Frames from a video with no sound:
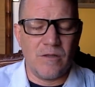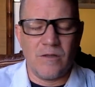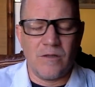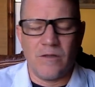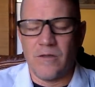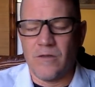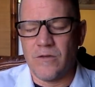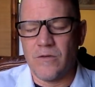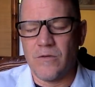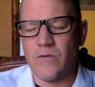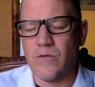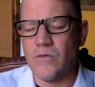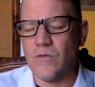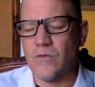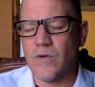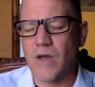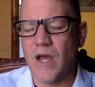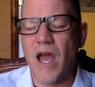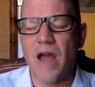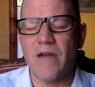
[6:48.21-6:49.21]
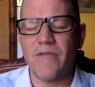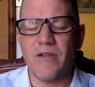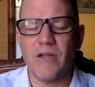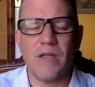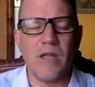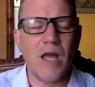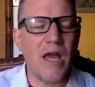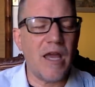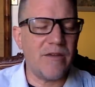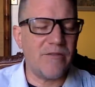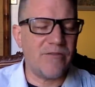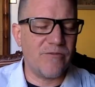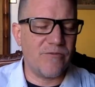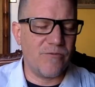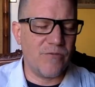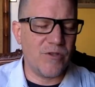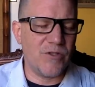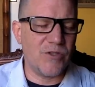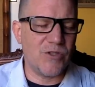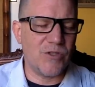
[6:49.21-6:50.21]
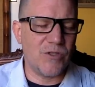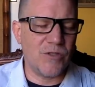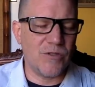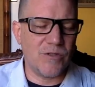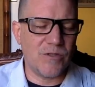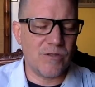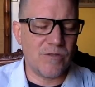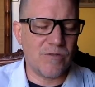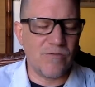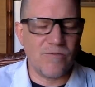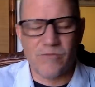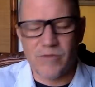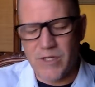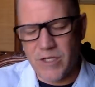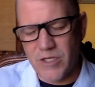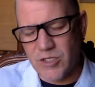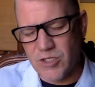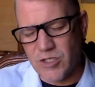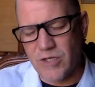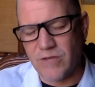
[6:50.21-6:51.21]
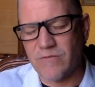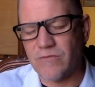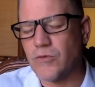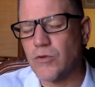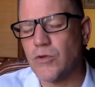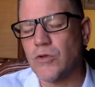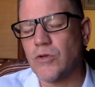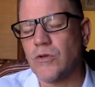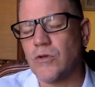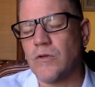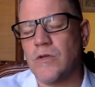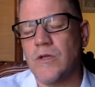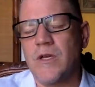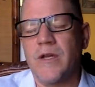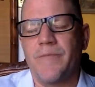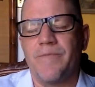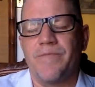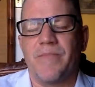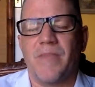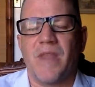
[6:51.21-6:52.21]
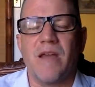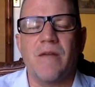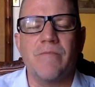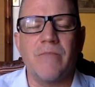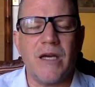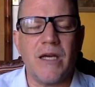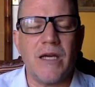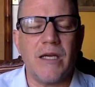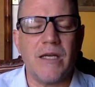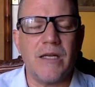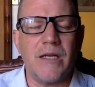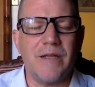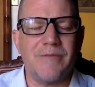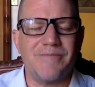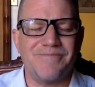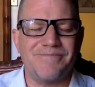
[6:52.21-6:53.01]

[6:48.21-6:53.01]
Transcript: You have a life which is rich and full, but